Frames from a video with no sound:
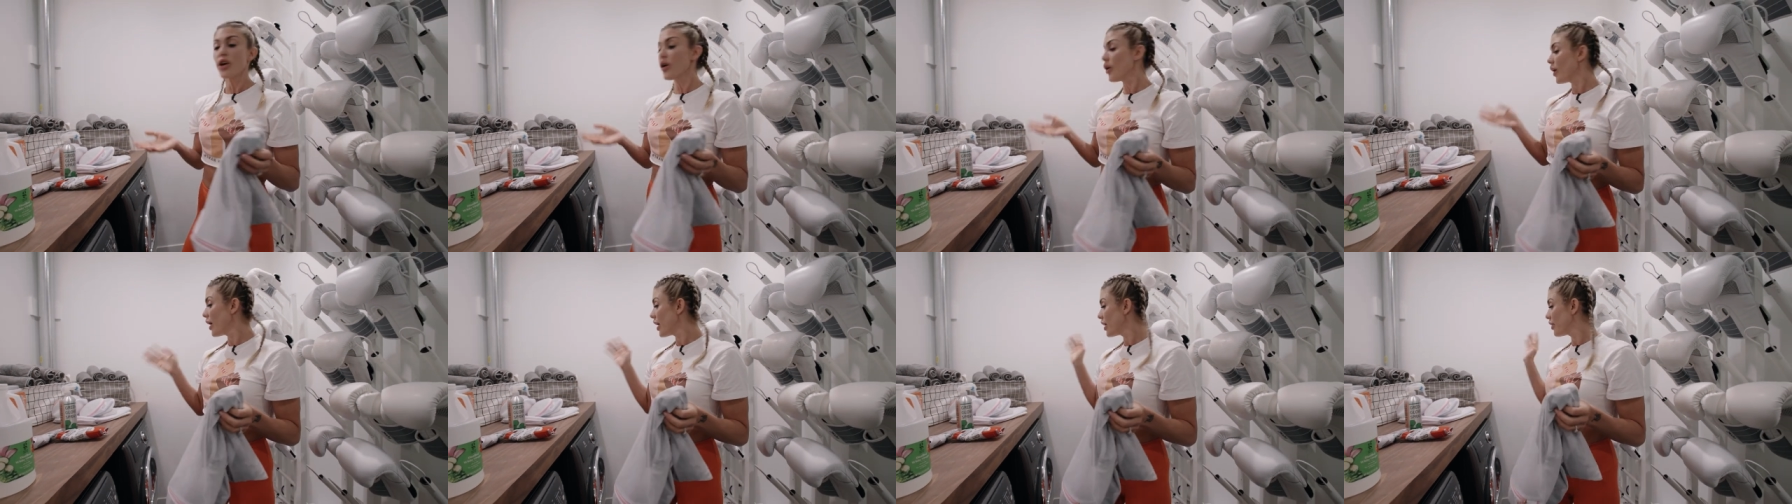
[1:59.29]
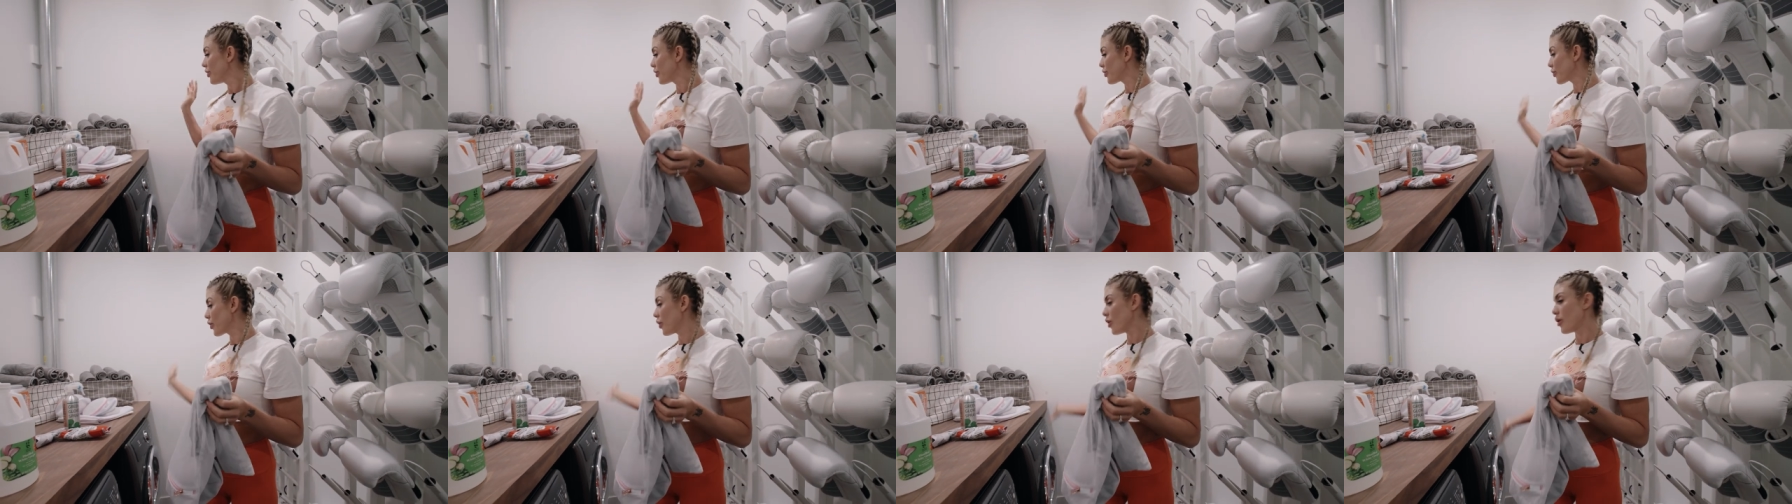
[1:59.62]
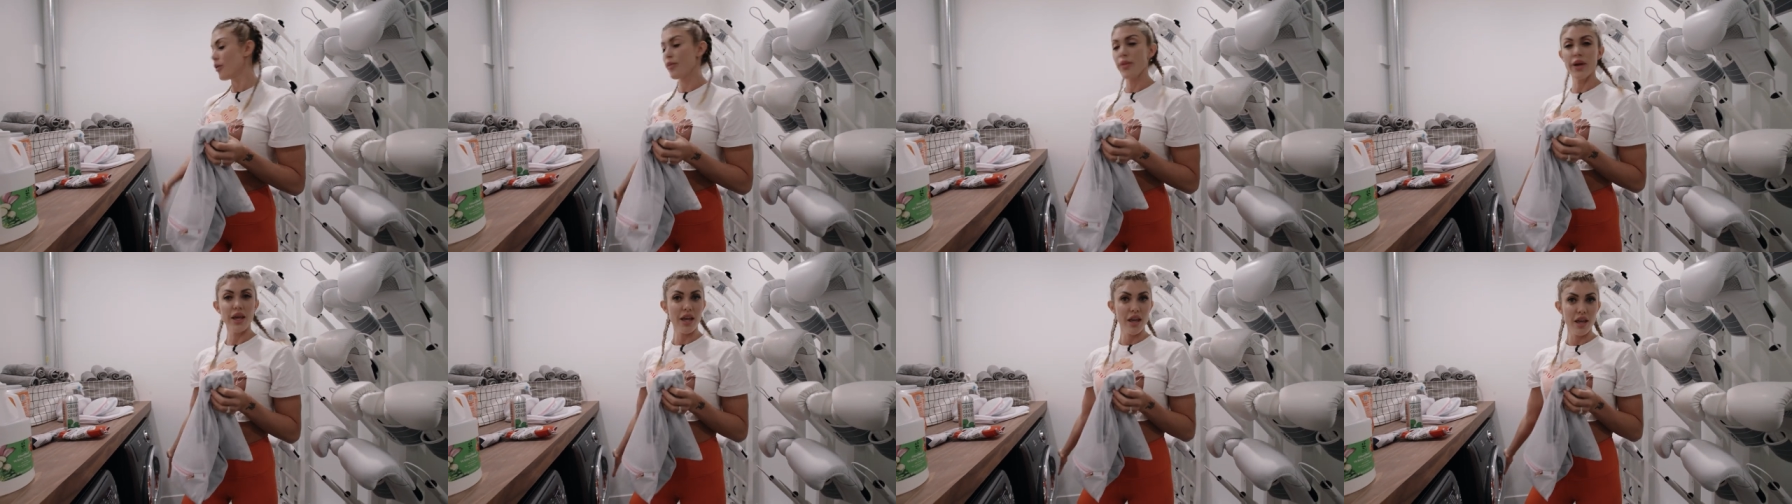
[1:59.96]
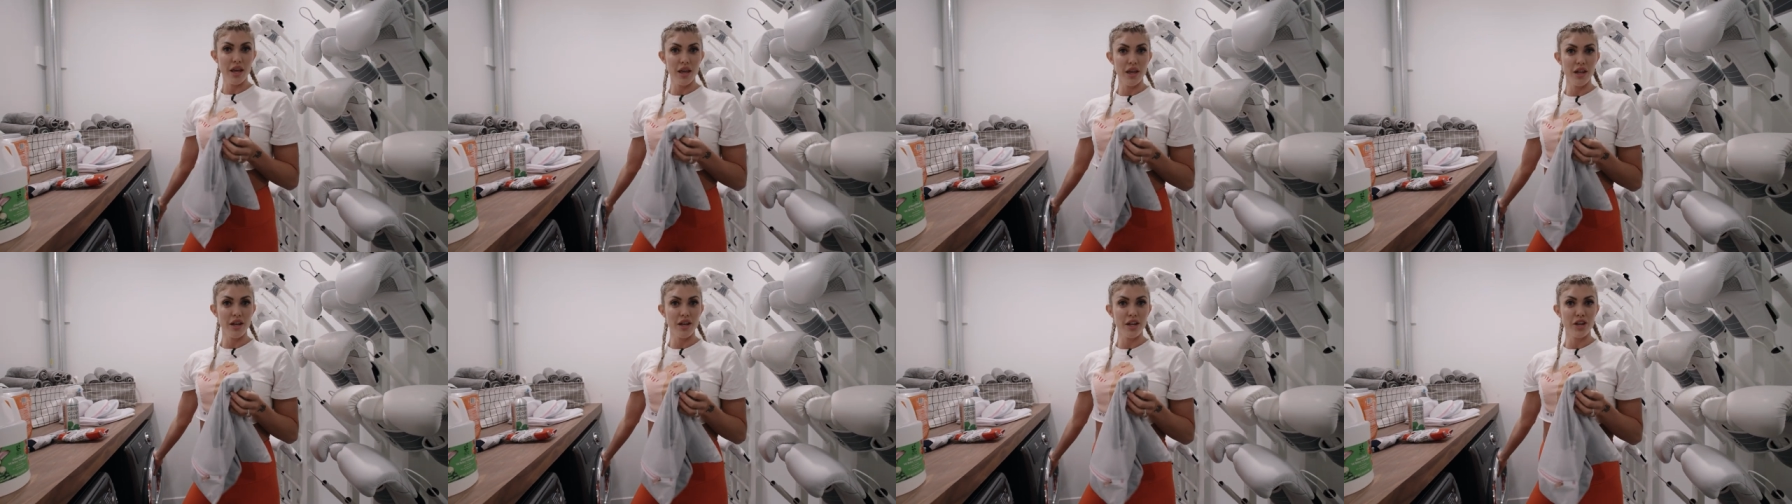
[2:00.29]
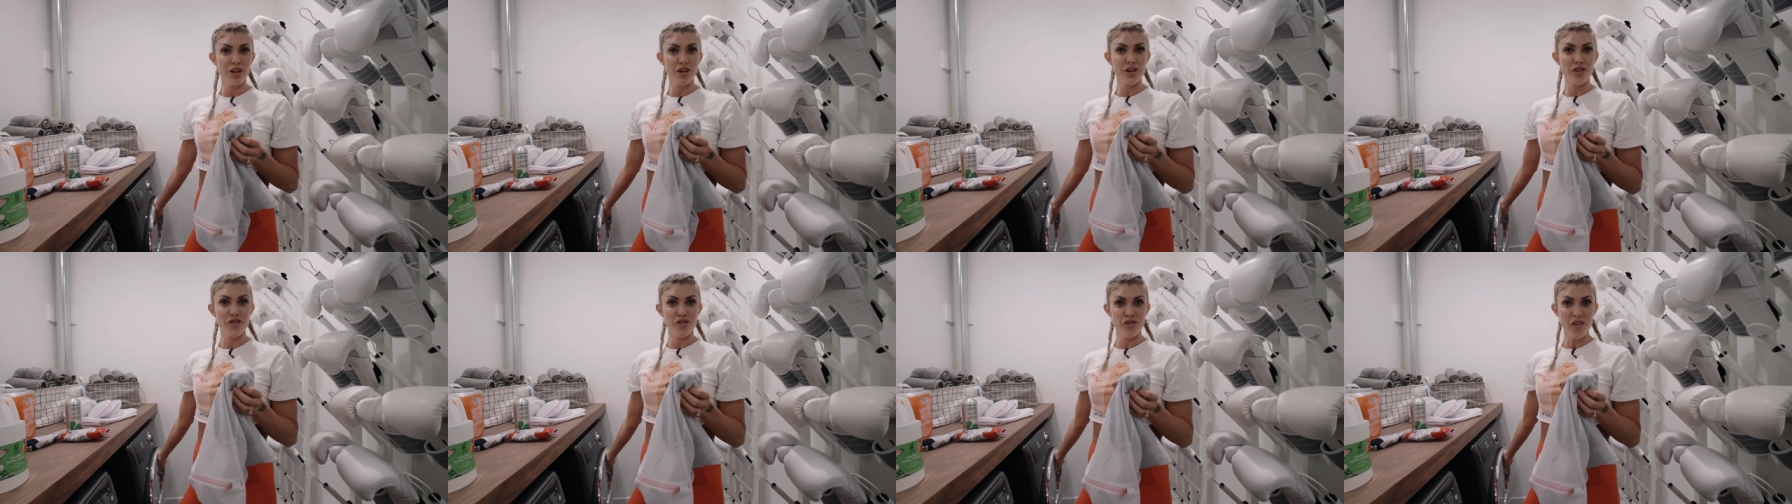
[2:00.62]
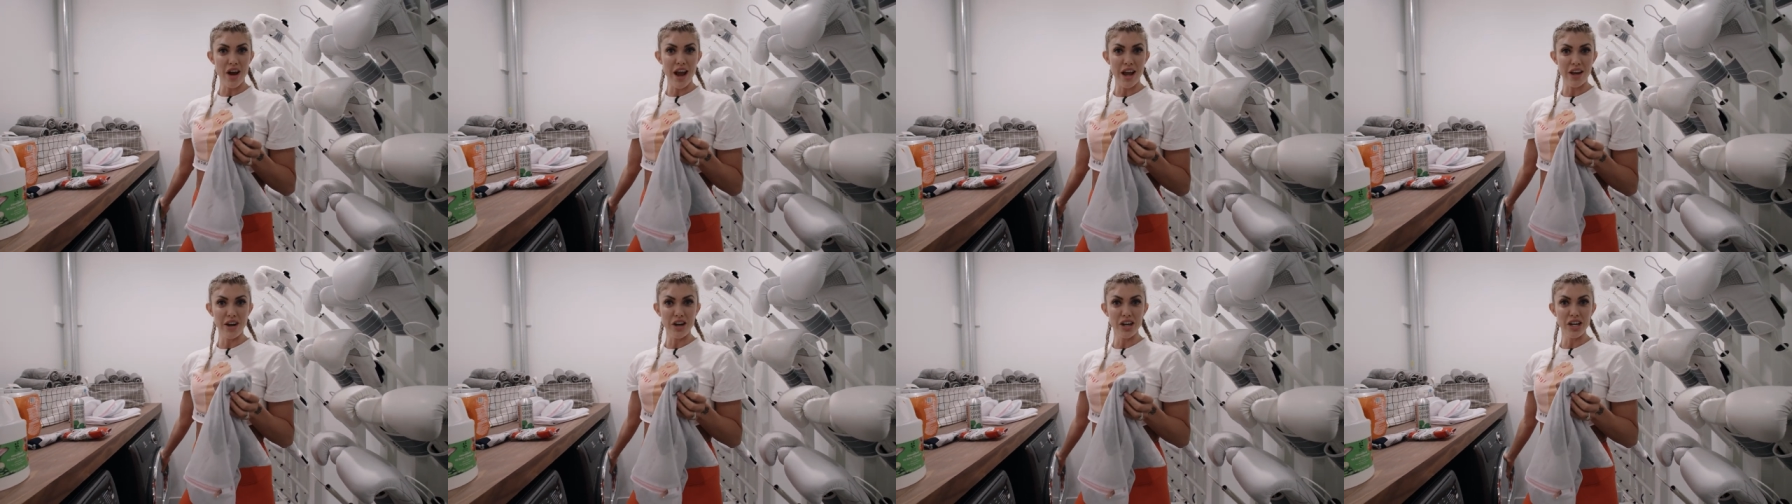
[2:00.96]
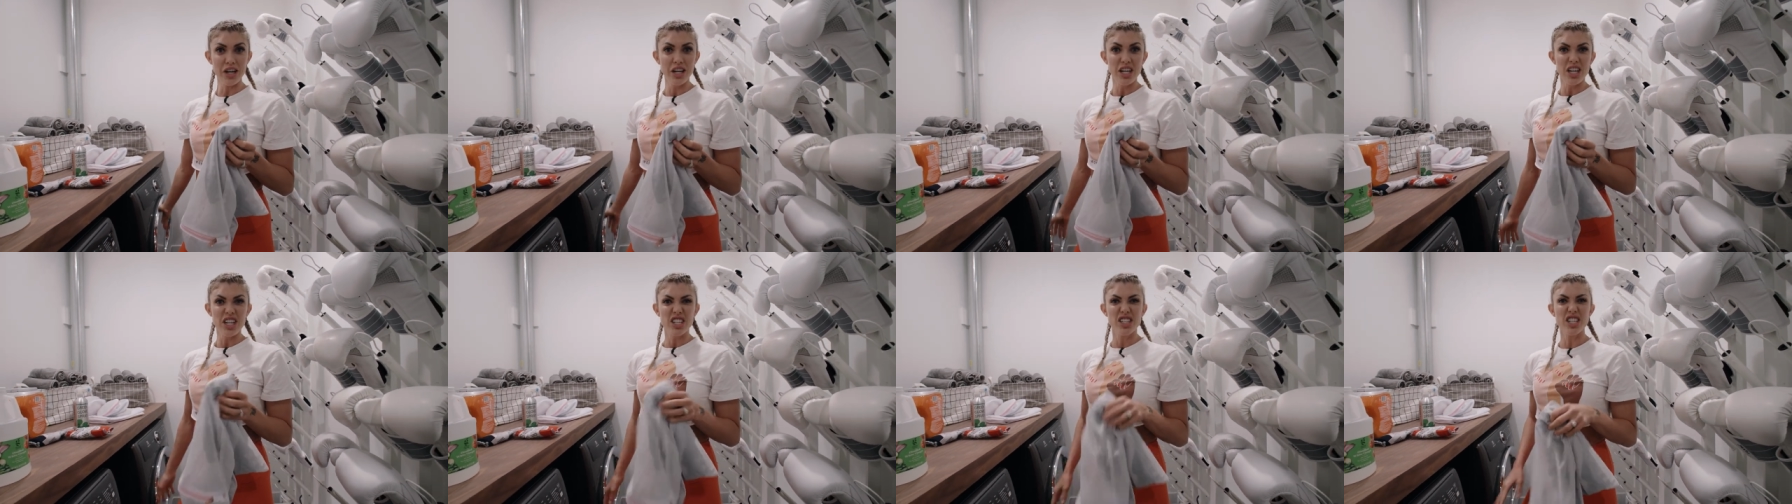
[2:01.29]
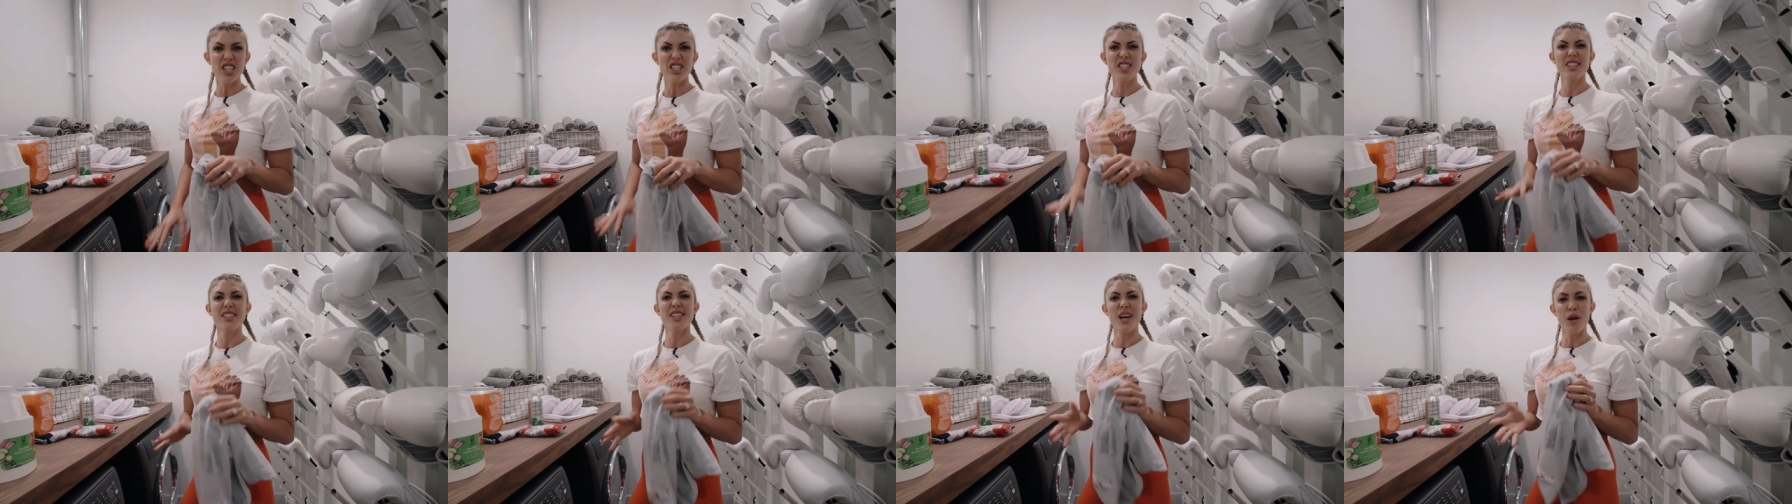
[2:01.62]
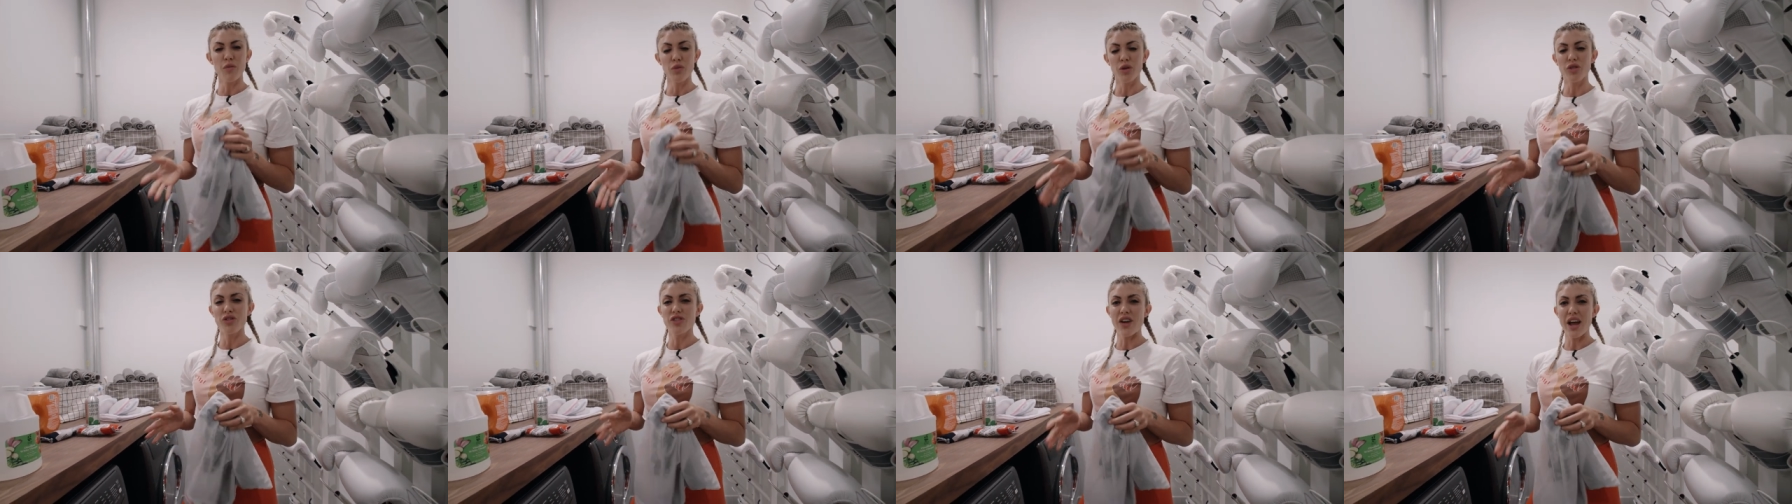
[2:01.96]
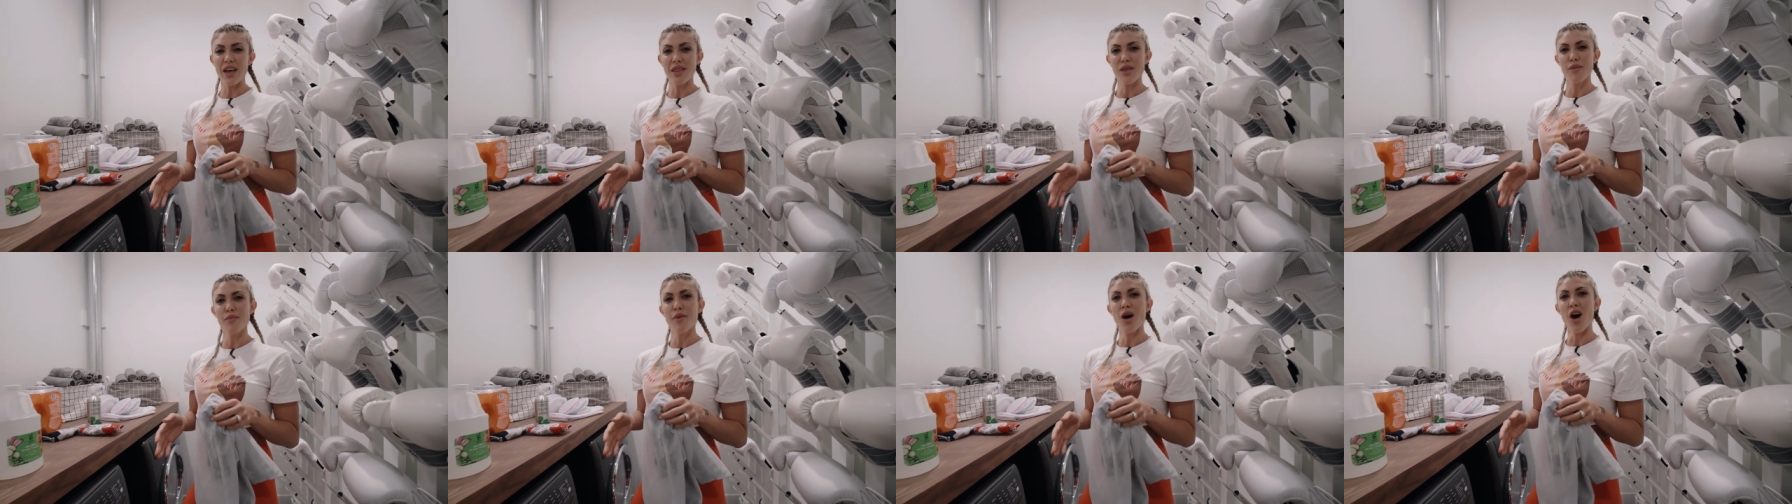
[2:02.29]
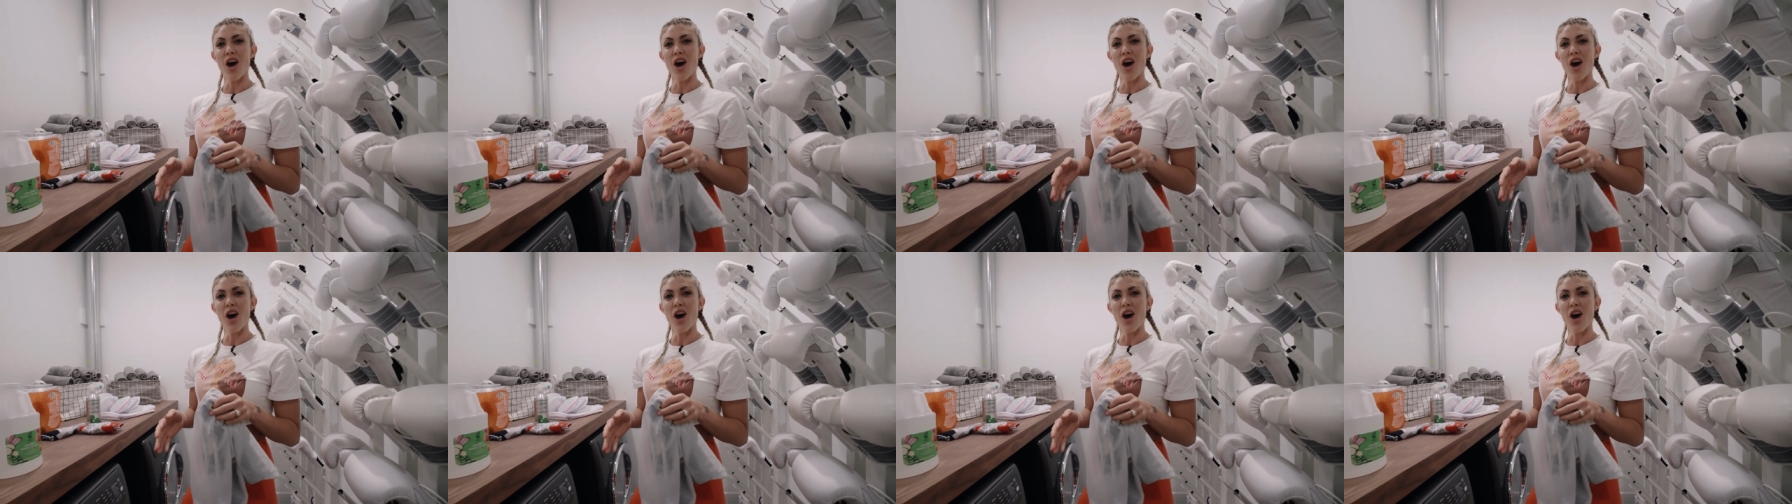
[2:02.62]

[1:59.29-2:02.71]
go ahead and throw them in your dryer. Just tumble dry them